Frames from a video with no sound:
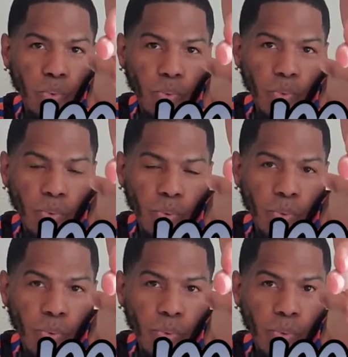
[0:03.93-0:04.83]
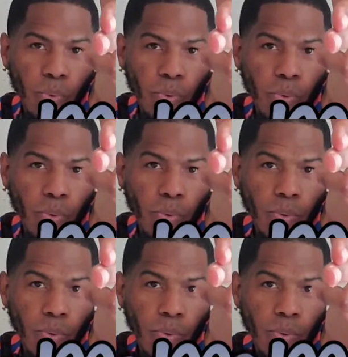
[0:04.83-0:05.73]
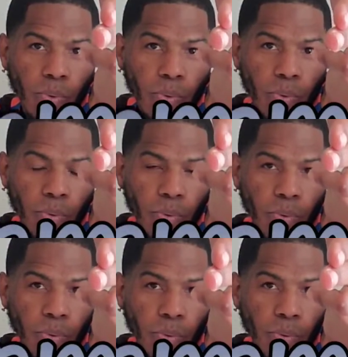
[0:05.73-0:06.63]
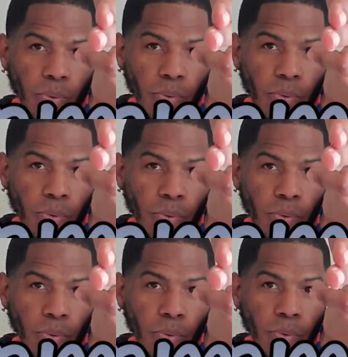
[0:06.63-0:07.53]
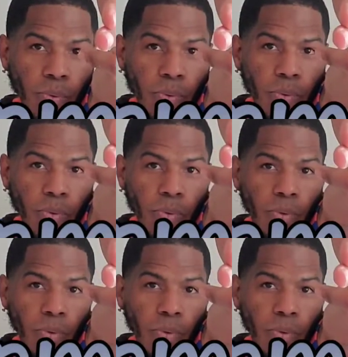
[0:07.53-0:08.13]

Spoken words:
[no speech]